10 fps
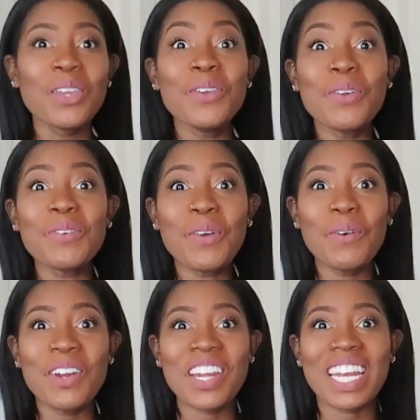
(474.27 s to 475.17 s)
you don't know
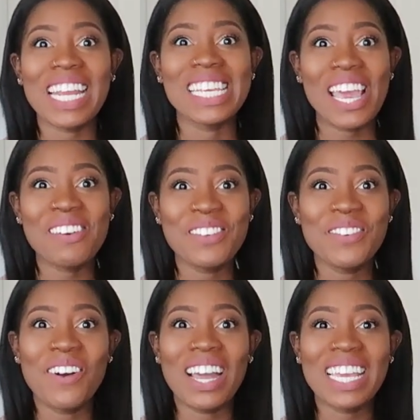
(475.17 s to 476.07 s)
what you're gonna get when
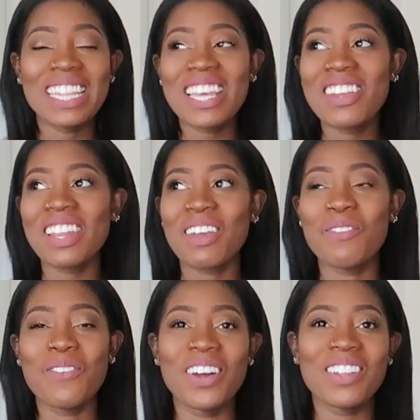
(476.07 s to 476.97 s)
you walk in there. You're like,
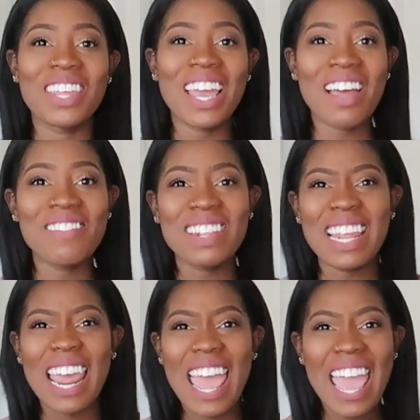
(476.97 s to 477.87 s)
what do they have
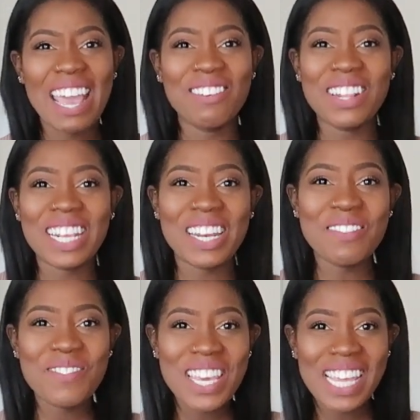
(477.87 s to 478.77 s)
today? What's
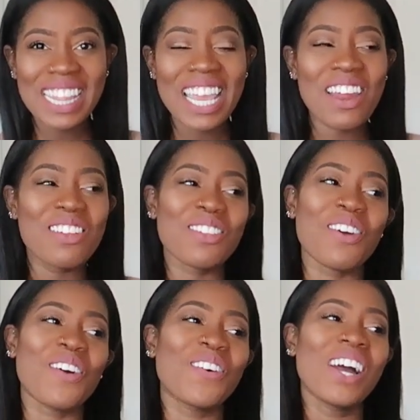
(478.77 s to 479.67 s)
gonna be in there?
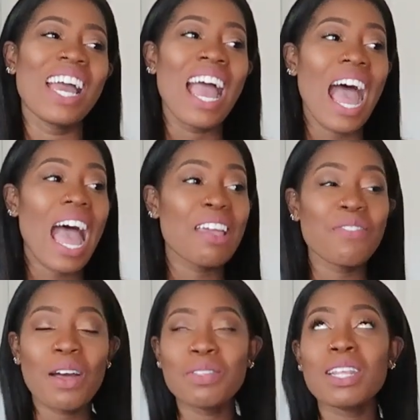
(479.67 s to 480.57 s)
So I
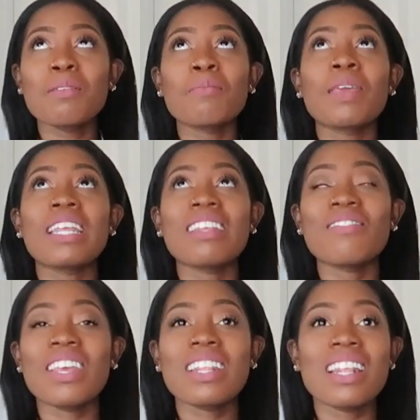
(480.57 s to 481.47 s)
found these amazing
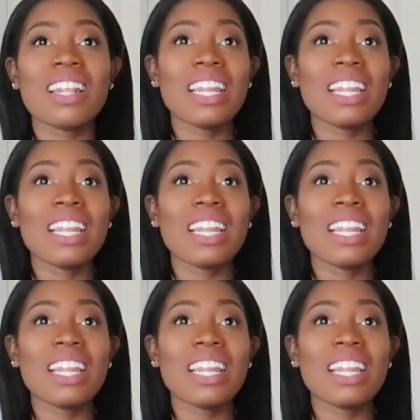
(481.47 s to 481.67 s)
vases,